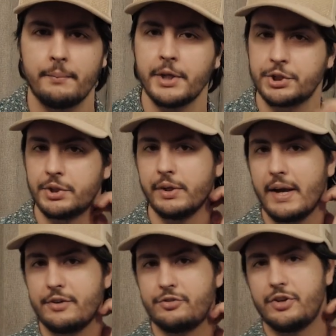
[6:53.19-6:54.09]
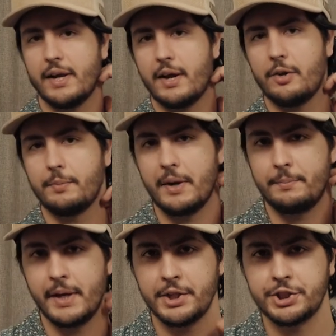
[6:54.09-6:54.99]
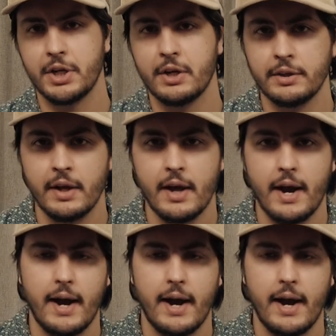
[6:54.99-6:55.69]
Make sure you guys check out my Patreon.